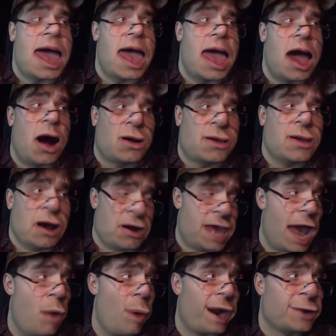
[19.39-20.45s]

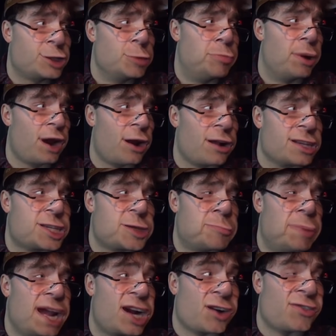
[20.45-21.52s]
Okay, why don't you put it on
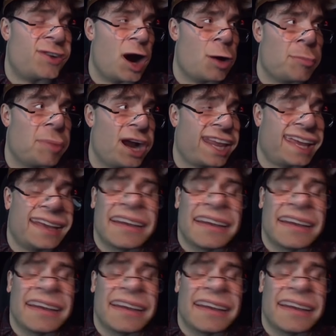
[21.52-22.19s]
speakerphone, buddy?